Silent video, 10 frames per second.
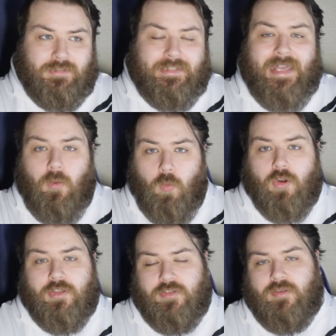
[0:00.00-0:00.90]
get
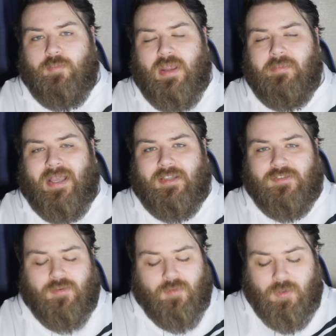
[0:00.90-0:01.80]
Warrington pinned back
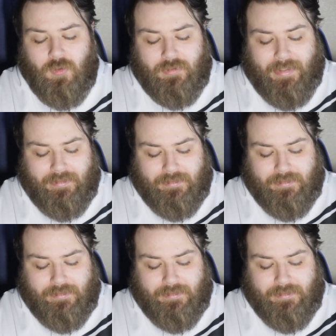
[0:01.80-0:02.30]
onto their own goal line.